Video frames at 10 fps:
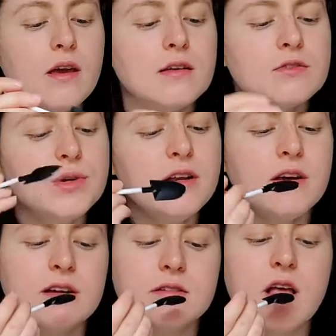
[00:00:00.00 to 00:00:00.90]
That's really
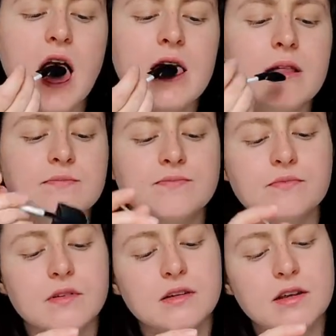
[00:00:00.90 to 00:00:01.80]
nice.
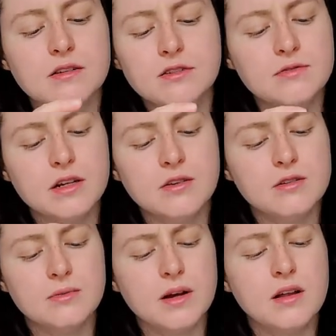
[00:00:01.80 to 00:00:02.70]
That's actually really good
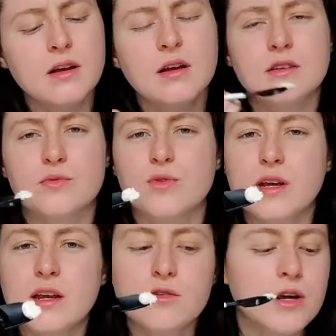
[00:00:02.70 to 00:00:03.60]
as well. It's
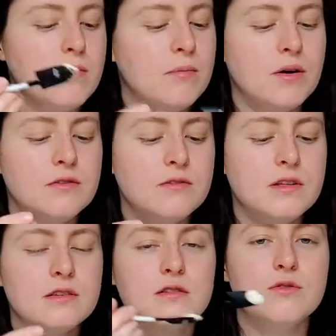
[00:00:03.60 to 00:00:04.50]
really creamy. Both of
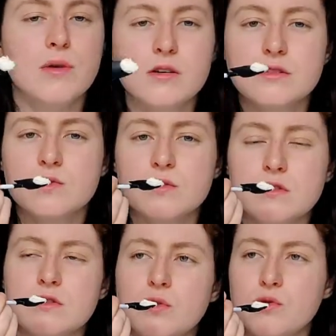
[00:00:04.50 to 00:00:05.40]
these two Morrison's ones
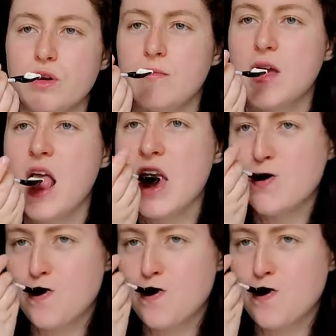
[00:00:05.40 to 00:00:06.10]
are so creamy.